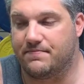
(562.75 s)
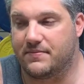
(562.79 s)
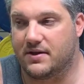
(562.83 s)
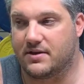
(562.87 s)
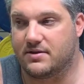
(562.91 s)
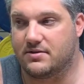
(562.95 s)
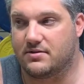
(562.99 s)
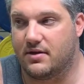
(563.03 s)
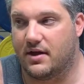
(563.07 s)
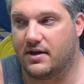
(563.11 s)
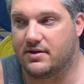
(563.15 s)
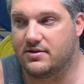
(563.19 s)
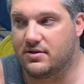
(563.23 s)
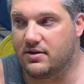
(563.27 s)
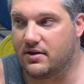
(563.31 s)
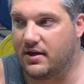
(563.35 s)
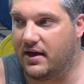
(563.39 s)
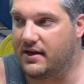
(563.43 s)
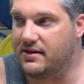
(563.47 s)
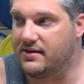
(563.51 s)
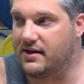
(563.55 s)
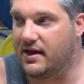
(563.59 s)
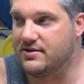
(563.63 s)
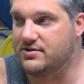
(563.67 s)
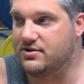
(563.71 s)
So
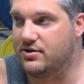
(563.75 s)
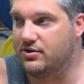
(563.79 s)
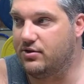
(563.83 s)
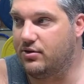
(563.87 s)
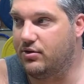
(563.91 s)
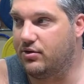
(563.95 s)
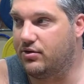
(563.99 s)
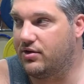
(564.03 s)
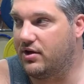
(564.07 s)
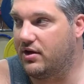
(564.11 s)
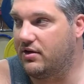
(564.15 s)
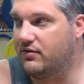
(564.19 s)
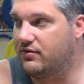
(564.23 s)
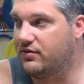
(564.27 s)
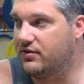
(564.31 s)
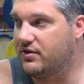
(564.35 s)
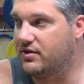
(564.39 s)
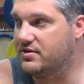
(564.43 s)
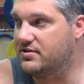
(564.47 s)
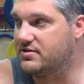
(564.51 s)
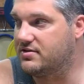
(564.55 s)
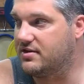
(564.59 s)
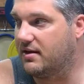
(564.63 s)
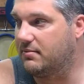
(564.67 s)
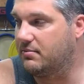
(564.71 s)
that's a new thing for
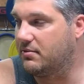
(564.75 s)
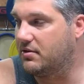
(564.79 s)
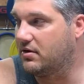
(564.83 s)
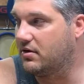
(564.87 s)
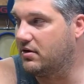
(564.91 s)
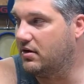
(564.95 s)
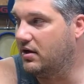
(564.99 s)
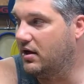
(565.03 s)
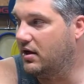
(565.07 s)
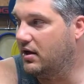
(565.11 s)
this summer.